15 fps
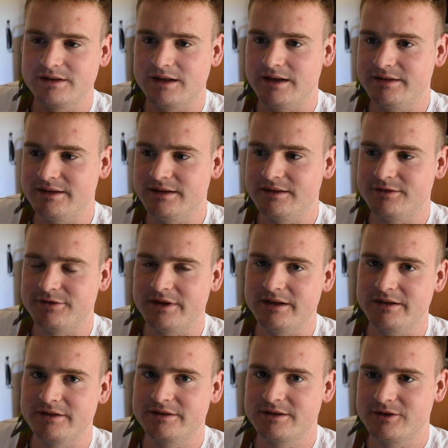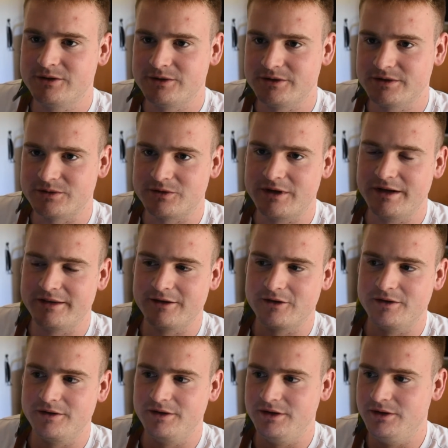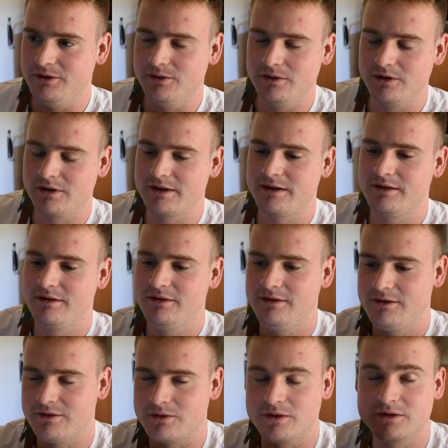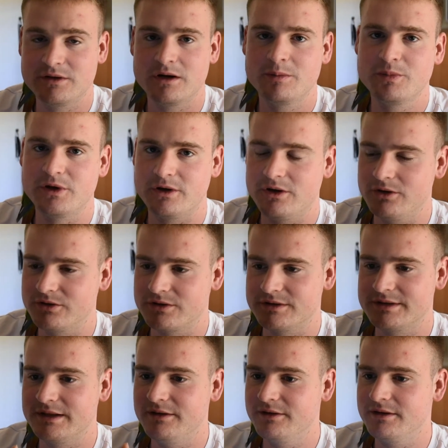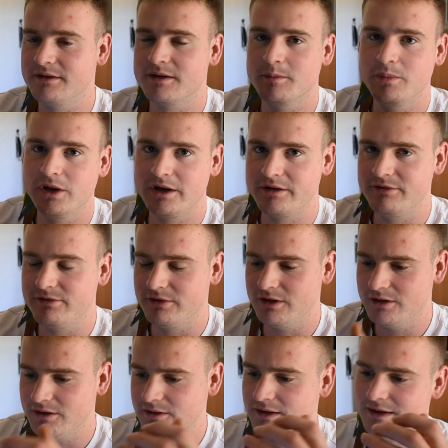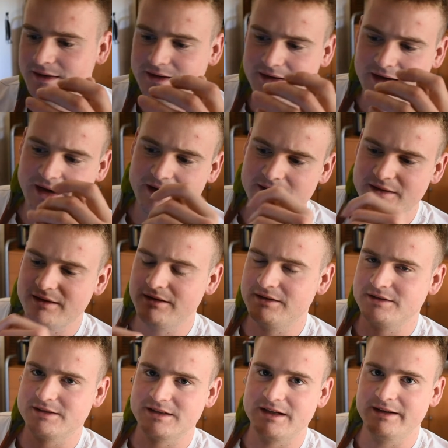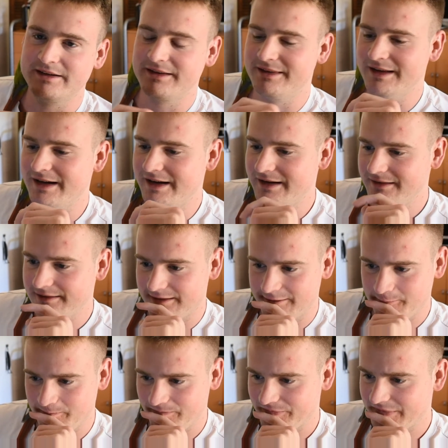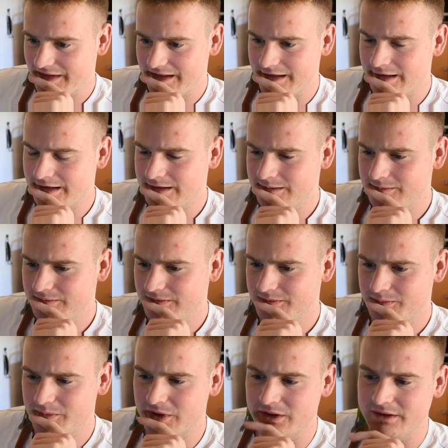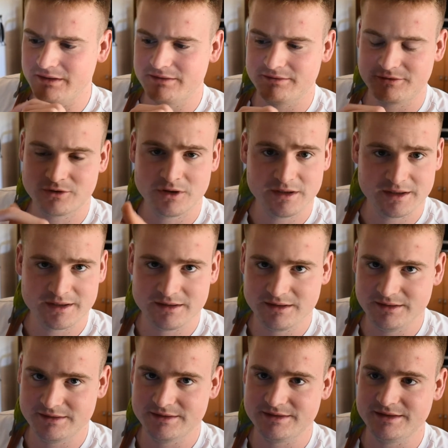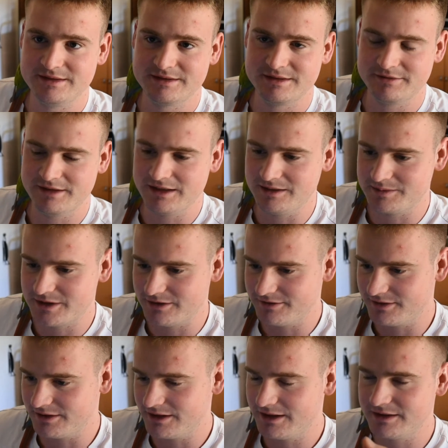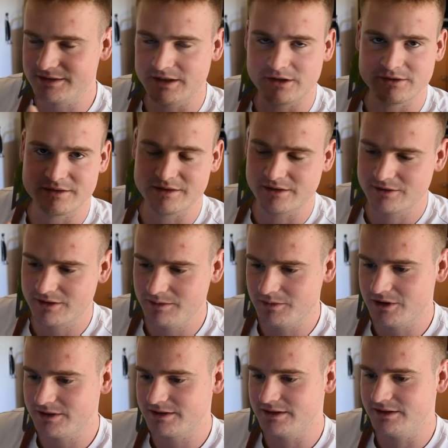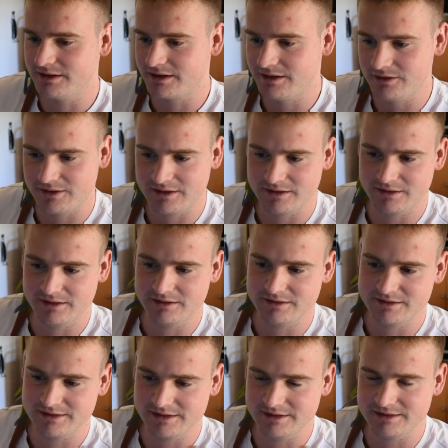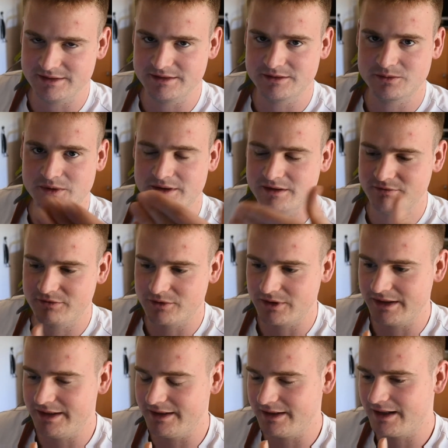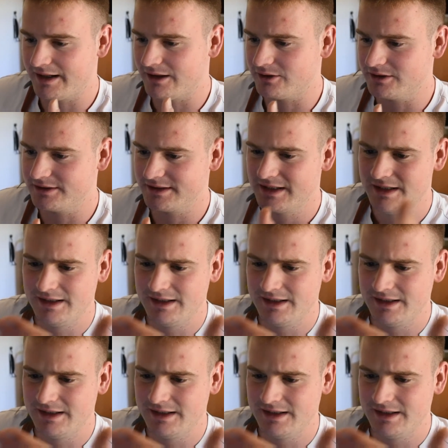to identify a cause, whether you look through a Doppler ultrasound at the blood flow and things like that. But chronic kidney disease develops after 3 months, and acute kidney disease is within 48 hours.